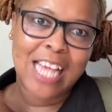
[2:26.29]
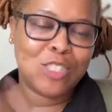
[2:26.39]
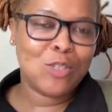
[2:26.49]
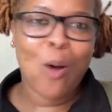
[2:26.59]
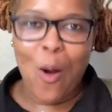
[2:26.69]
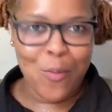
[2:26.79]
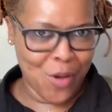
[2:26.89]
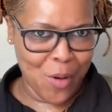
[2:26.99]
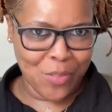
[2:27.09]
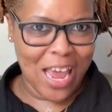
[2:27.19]
As you all
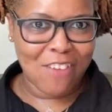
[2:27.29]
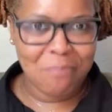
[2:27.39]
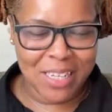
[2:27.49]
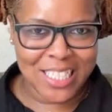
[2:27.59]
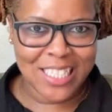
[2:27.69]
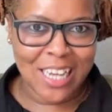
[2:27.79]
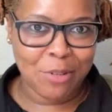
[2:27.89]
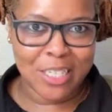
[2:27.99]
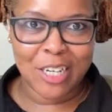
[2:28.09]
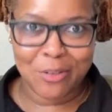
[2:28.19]
know, that I've mentioned, I
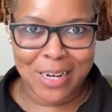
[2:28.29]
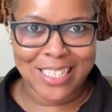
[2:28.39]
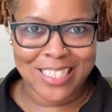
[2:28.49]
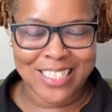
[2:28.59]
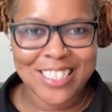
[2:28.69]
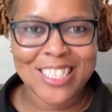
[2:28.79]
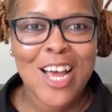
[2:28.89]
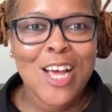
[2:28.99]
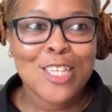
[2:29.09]
work in corrections.